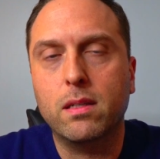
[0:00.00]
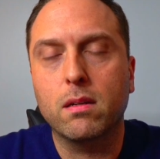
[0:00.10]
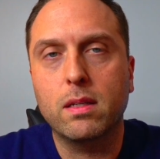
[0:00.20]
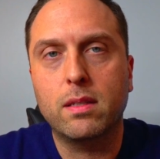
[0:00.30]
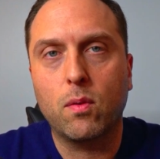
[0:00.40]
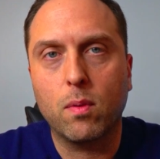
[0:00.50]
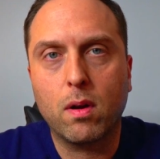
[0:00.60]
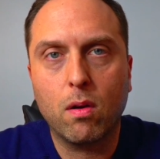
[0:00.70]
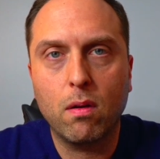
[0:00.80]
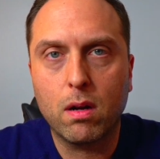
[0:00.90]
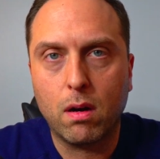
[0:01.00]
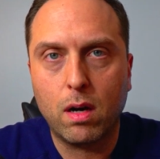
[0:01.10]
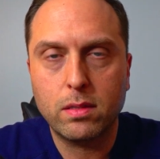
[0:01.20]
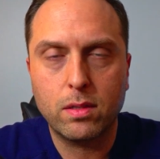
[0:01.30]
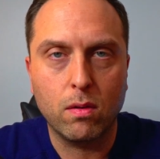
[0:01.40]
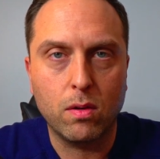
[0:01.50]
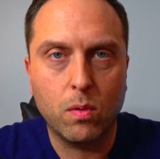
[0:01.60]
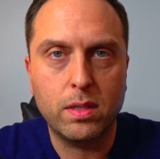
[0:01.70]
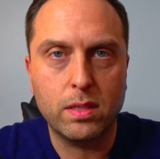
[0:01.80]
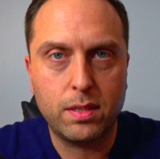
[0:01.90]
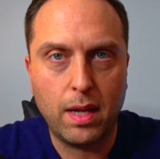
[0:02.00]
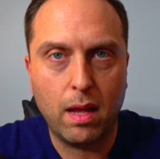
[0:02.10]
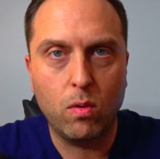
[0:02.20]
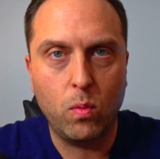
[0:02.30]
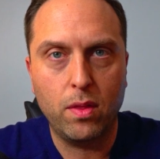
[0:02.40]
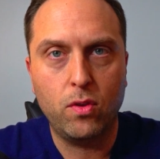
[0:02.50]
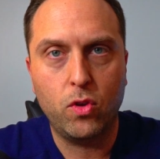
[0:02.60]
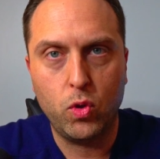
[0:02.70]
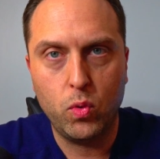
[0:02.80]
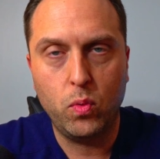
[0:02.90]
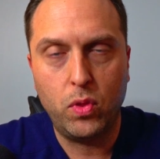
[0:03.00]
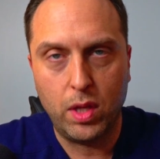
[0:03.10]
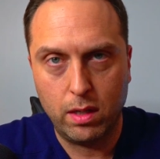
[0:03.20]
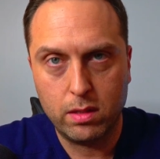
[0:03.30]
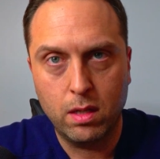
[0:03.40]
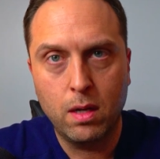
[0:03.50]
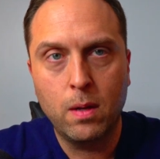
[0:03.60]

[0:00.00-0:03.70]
here is that recurring costs are going to scale with two things.